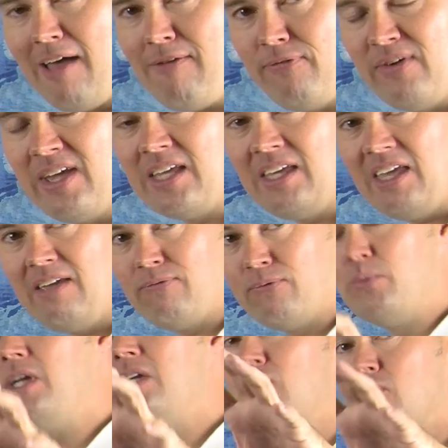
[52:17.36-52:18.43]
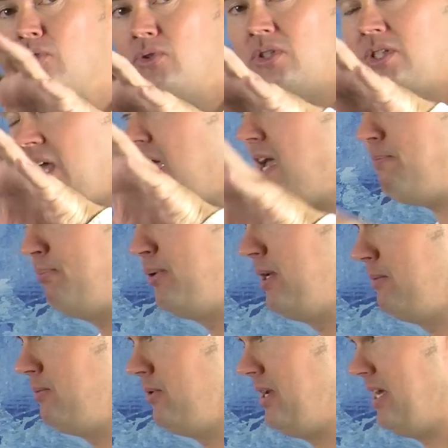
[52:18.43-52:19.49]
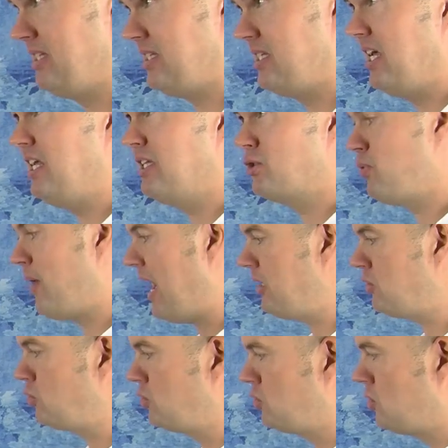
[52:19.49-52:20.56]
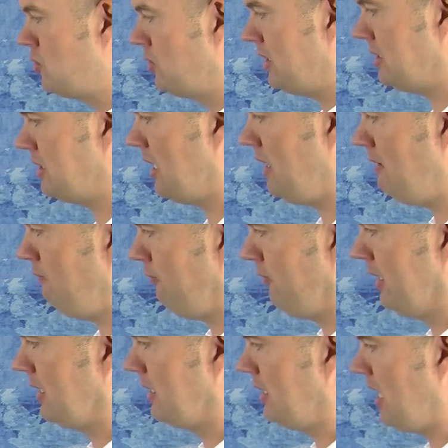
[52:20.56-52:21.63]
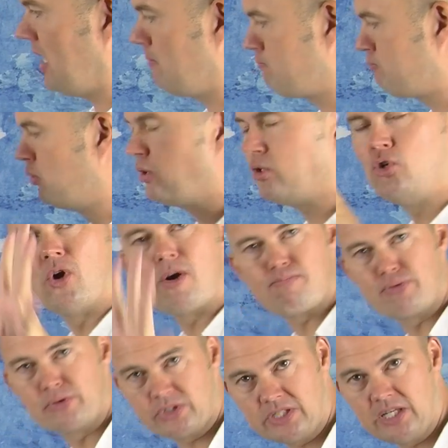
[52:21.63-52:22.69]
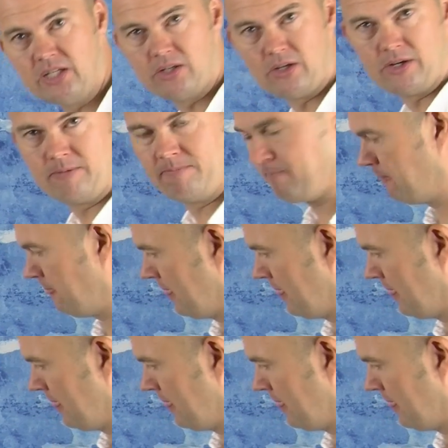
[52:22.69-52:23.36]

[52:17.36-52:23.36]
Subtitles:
I think if we should take people and say, try to do the same thing and put your percent on.